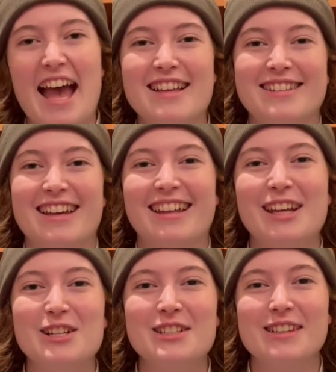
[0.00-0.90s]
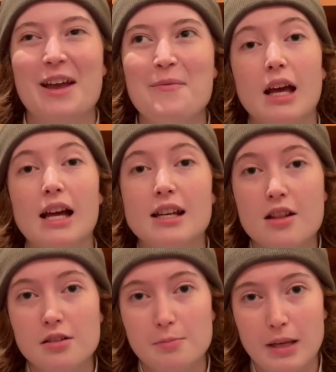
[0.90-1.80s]
as I like to say.
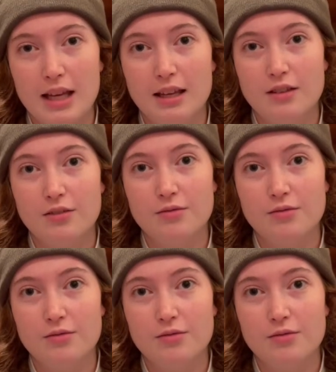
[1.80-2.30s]
Another big